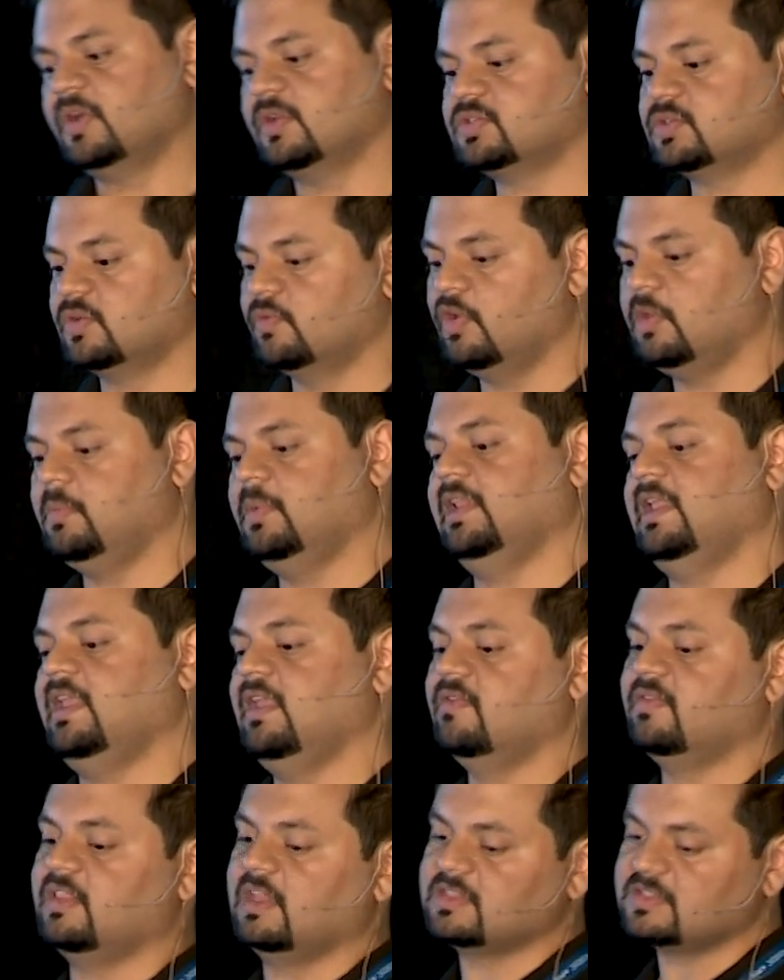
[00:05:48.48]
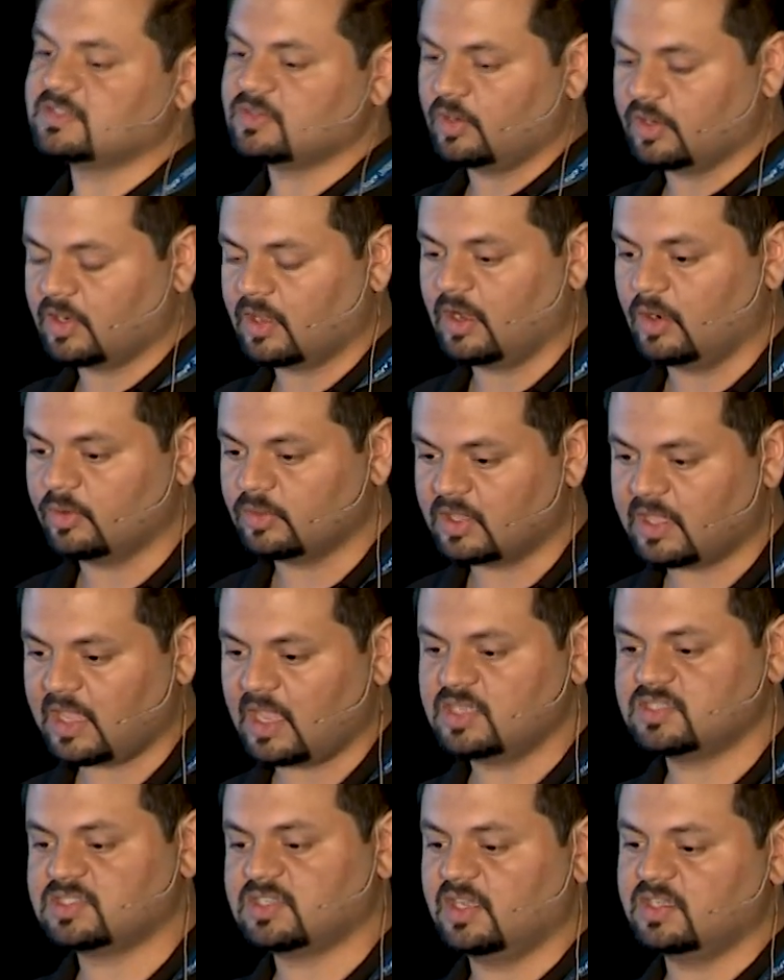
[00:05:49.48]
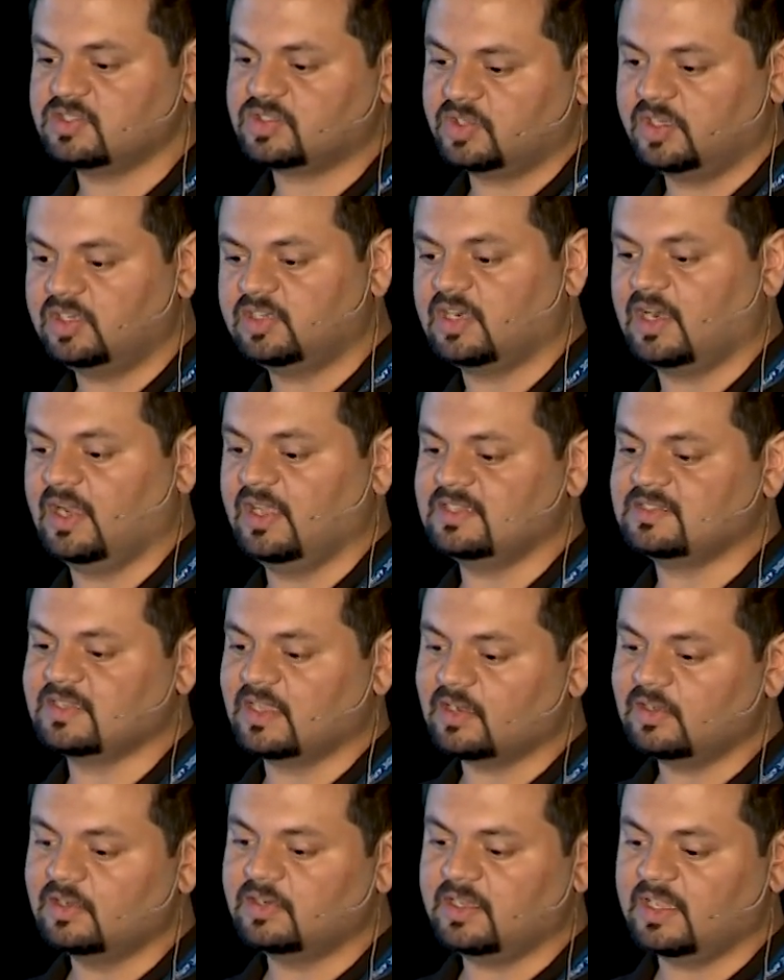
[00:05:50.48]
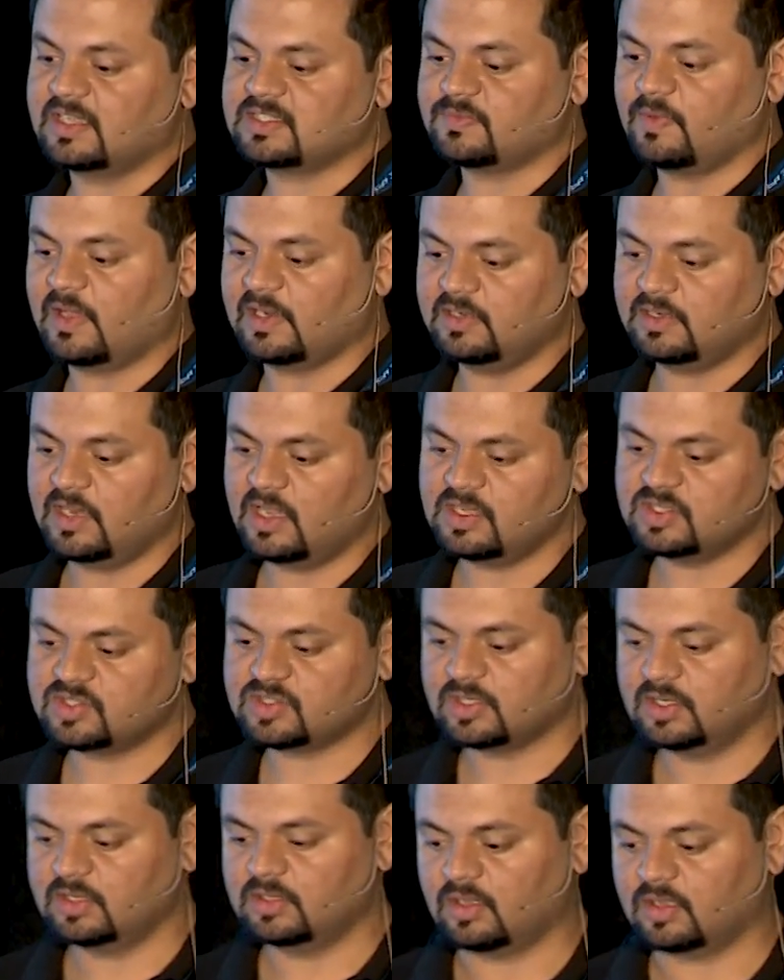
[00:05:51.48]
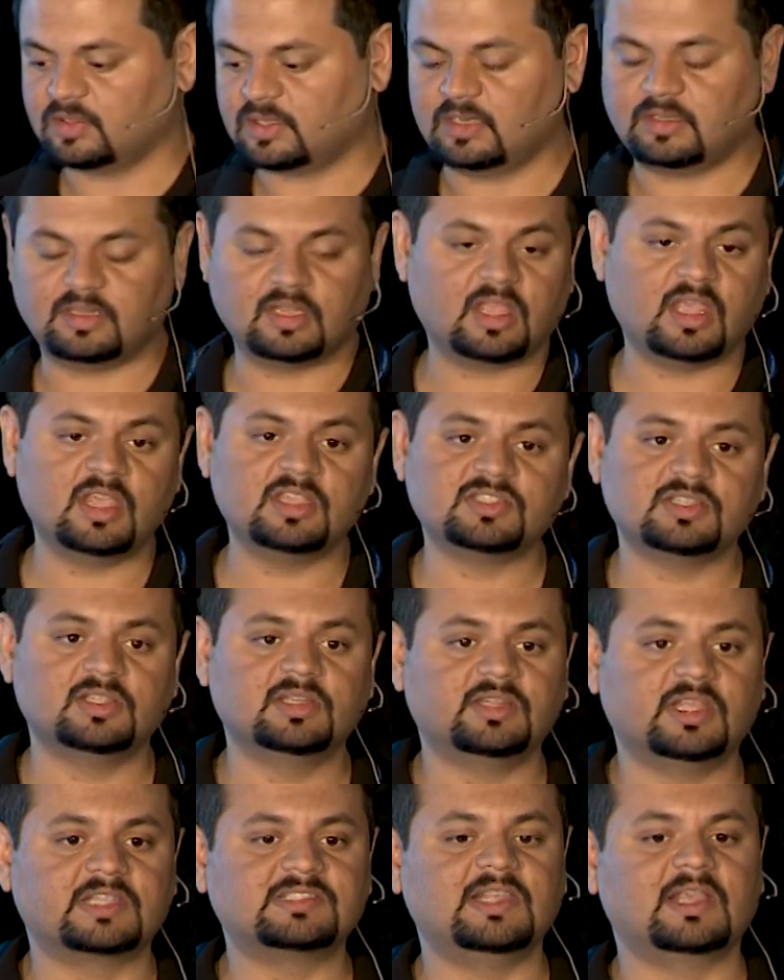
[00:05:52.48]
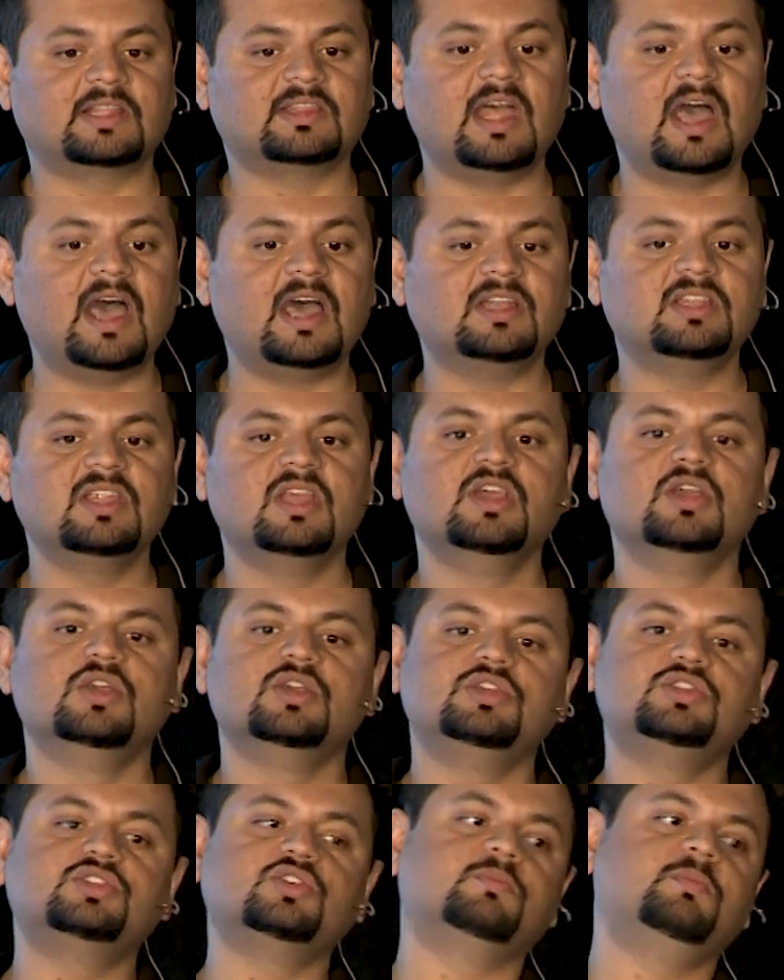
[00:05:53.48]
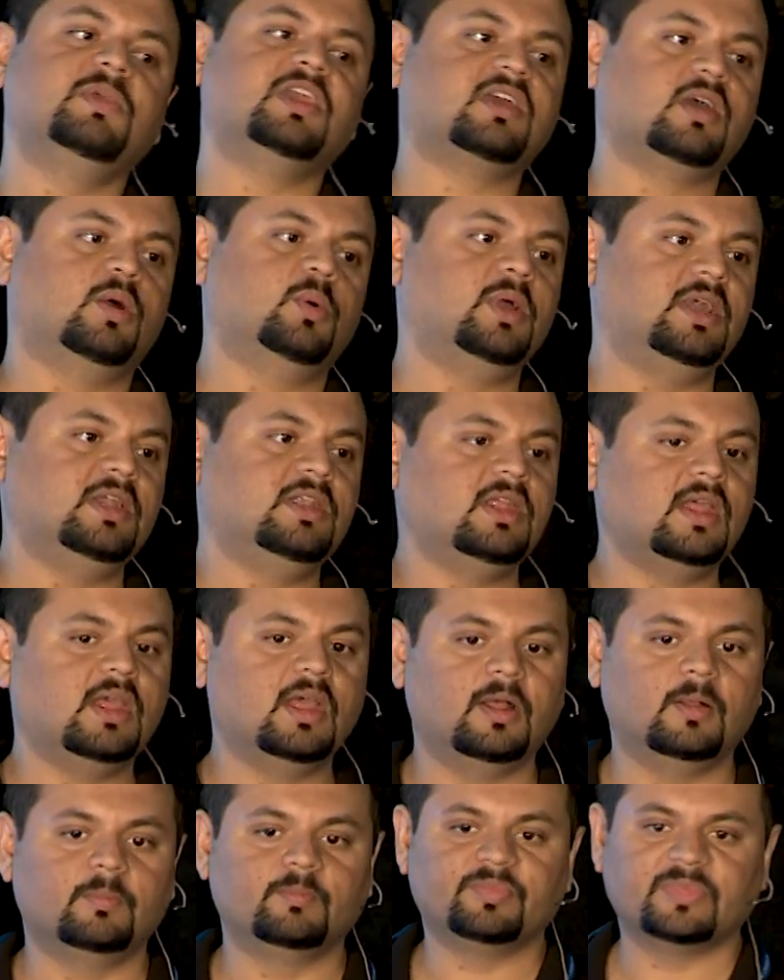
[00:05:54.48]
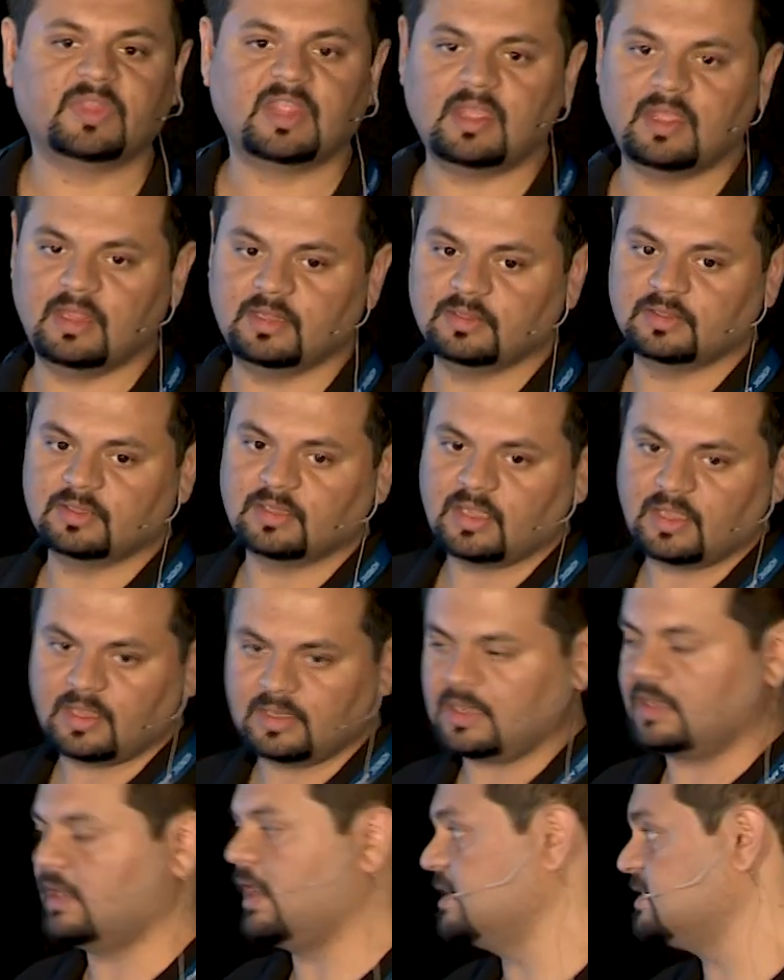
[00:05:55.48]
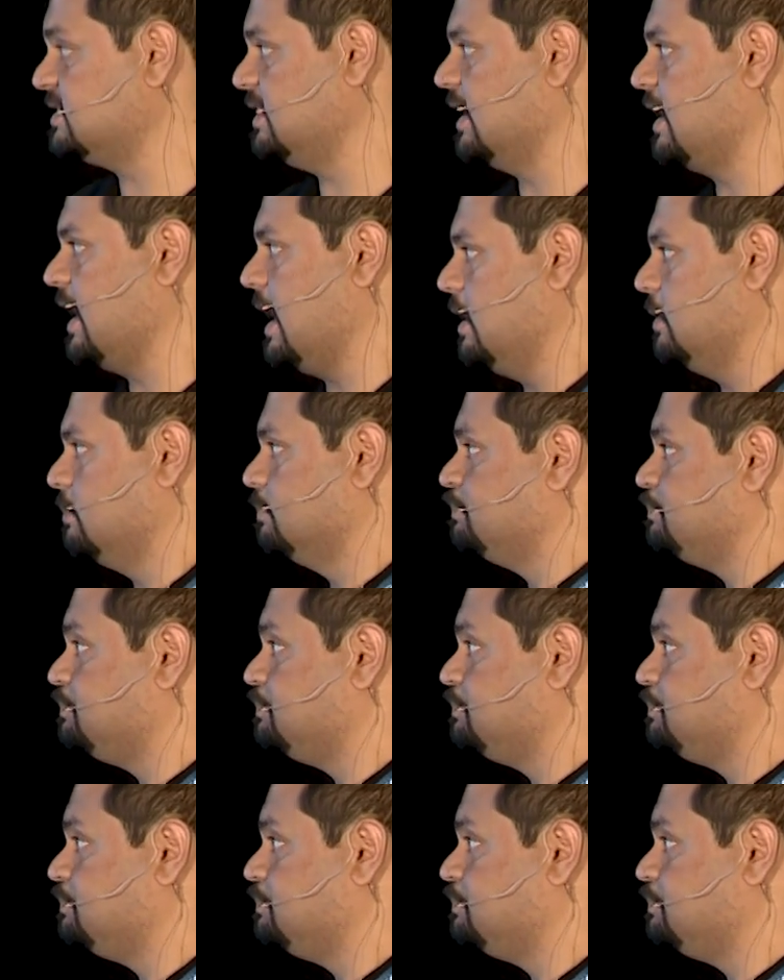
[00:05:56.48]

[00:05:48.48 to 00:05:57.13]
we believe that sorting out caches, retries, analytics, validation, authentication, things like that should be covered in an SDK.